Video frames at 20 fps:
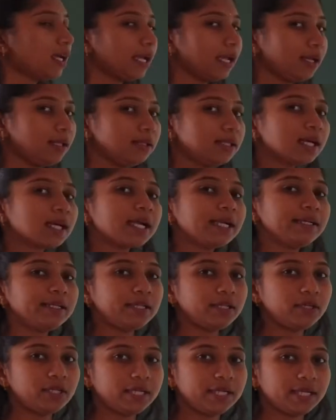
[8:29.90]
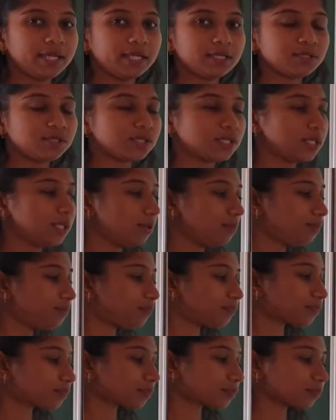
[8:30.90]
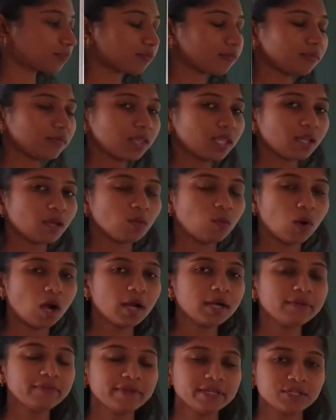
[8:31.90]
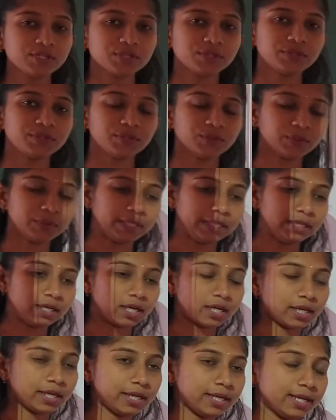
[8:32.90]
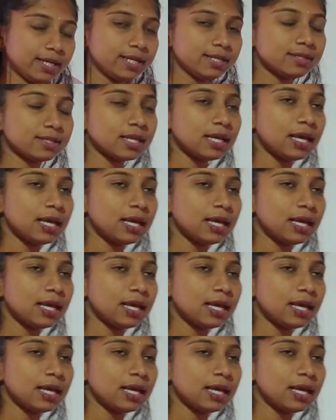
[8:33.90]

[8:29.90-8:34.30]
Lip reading: In the continuation, what we should do here is,